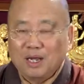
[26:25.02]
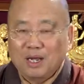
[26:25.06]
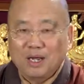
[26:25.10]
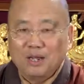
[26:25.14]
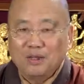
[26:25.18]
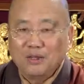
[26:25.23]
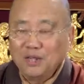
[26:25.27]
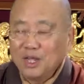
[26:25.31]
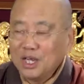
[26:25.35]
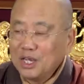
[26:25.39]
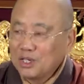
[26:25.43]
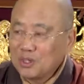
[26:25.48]

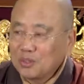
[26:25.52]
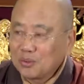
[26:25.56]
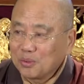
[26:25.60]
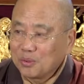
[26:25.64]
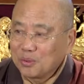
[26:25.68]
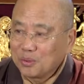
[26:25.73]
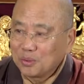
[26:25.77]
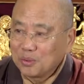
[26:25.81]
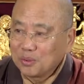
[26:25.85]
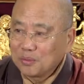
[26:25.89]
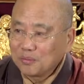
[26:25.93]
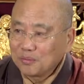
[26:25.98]
Unless
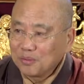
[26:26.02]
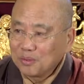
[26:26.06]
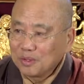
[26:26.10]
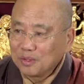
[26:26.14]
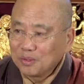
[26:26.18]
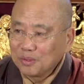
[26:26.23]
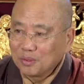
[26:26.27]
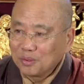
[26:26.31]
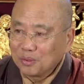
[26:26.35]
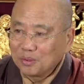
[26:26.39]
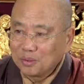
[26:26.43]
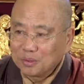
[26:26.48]
your
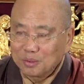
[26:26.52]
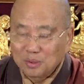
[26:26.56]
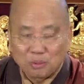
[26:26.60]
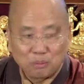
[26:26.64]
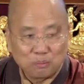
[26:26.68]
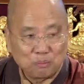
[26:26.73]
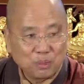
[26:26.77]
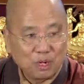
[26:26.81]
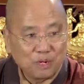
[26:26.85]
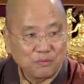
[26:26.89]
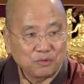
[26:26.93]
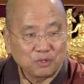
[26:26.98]

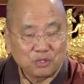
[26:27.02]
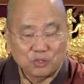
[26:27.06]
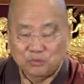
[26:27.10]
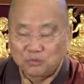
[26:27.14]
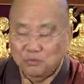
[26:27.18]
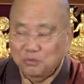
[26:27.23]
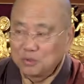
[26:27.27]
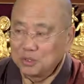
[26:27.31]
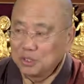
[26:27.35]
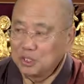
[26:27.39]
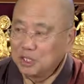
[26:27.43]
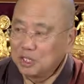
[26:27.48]
breath is
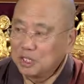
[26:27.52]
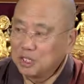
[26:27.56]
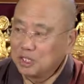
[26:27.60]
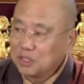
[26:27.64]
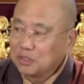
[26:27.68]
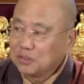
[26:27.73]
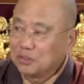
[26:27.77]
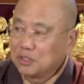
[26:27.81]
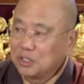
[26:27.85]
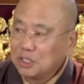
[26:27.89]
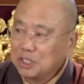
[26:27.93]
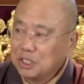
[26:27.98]

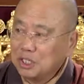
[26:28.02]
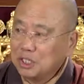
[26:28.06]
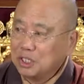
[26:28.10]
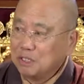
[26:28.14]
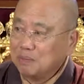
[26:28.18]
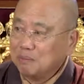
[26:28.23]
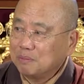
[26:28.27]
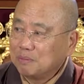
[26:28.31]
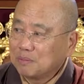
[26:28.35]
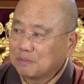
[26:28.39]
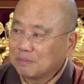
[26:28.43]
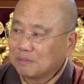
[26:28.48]
really
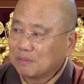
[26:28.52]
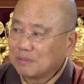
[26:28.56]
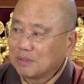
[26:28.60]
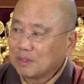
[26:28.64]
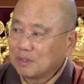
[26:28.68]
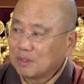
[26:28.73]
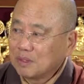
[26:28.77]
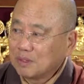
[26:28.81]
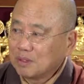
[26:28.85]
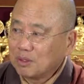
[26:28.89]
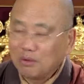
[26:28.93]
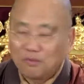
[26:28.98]
deep,
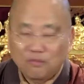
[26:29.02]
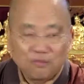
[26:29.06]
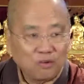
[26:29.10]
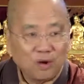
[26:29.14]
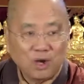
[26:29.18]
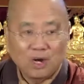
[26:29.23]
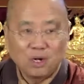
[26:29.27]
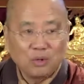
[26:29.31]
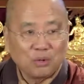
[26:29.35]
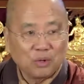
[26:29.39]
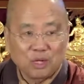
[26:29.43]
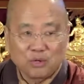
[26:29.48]
your
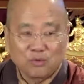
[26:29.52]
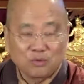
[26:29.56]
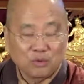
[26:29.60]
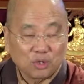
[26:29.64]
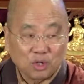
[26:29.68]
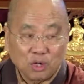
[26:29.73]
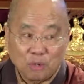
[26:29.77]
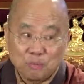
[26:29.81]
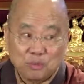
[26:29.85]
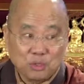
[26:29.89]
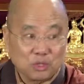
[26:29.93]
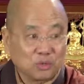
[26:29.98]
following
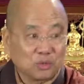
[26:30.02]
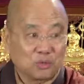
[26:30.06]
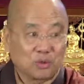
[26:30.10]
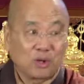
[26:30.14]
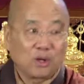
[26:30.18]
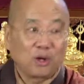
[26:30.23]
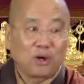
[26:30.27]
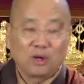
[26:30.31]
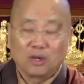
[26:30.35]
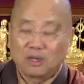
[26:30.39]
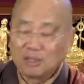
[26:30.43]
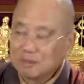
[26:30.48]
will not be too
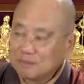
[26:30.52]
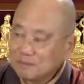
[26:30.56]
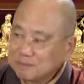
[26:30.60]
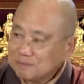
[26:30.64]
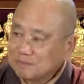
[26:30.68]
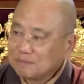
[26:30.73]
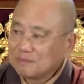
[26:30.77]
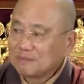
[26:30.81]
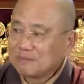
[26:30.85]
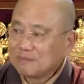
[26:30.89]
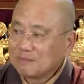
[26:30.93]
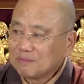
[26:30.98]
long.
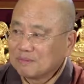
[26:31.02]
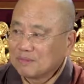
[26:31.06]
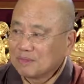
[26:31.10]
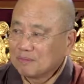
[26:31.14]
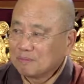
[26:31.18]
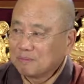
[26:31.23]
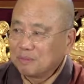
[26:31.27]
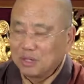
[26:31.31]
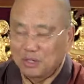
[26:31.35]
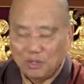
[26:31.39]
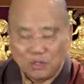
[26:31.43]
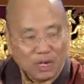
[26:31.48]

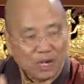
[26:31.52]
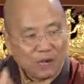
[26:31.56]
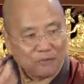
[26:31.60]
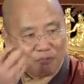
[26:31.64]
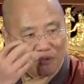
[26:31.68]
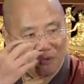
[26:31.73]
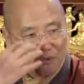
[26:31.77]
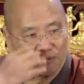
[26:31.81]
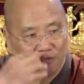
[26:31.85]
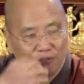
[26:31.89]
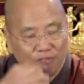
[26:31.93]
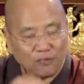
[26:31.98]
But you
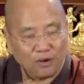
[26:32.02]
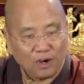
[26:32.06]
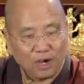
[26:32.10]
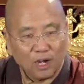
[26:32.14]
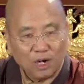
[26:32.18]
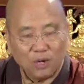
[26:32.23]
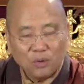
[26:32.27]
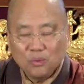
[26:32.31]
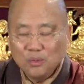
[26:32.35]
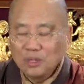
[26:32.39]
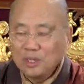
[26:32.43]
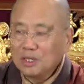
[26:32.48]
have to
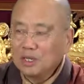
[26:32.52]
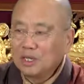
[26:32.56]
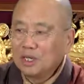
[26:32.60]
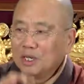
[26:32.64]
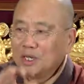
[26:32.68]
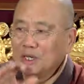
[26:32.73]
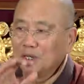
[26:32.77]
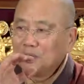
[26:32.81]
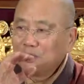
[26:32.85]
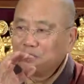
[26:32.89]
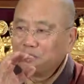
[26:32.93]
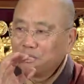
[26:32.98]
follow it,
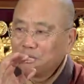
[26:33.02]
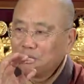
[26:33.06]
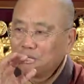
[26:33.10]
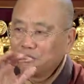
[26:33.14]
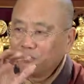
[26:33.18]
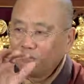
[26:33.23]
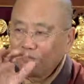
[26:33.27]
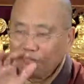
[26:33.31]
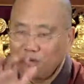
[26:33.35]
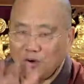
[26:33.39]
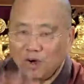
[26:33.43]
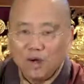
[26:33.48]

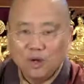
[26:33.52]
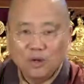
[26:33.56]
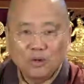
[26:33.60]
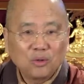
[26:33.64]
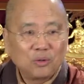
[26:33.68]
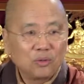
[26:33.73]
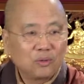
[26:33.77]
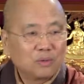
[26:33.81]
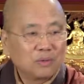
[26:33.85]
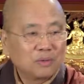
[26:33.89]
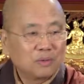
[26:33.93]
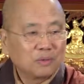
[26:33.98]

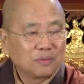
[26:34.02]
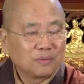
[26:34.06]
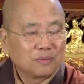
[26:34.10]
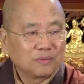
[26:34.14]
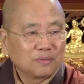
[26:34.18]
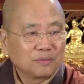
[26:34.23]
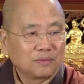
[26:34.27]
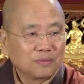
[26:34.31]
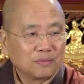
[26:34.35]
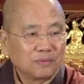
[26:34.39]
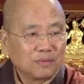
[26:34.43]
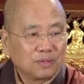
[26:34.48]
follow
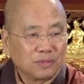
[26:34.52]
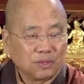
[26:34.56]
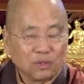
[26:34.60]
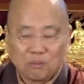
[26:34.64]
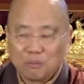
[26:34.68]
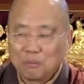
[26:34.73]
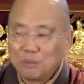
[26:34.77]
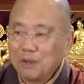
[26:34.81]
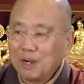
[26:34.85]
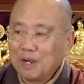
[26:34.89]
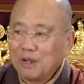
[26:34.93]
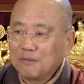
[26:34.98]

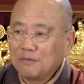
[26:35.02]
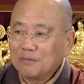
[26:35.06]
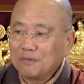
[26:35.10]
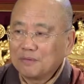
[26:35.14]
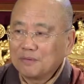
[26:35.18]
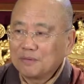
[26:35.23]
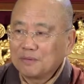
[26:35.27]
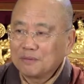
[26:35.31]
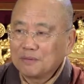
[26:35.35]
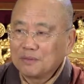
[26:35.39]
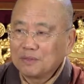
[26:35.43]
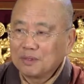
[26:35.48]
your breath,
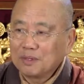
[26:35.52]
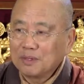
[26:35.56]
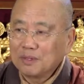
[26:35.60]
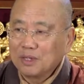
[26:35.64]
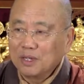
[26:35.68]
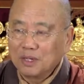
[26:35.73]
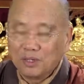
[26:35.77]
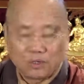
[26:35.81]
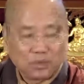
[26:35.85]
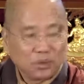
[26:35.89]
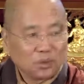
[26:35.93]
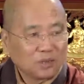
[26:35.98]

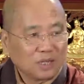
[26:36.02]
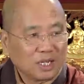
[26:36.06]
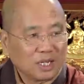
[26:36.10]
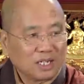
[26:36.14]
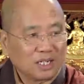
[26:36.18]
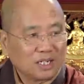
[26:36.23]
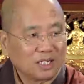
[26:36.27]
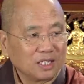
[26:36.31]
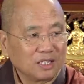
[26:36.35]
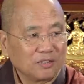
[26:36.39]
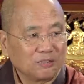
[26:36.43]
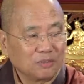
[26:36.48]
and don't let
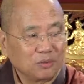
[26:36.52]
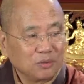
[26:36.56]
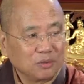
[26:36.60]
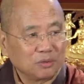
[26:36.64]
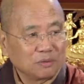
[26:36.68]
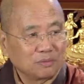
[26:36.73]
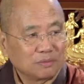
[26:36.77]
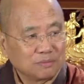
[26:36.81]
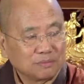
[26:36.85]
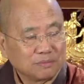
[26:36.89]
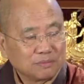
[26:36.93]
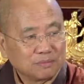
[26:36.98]
it leave
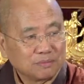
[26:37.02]
you.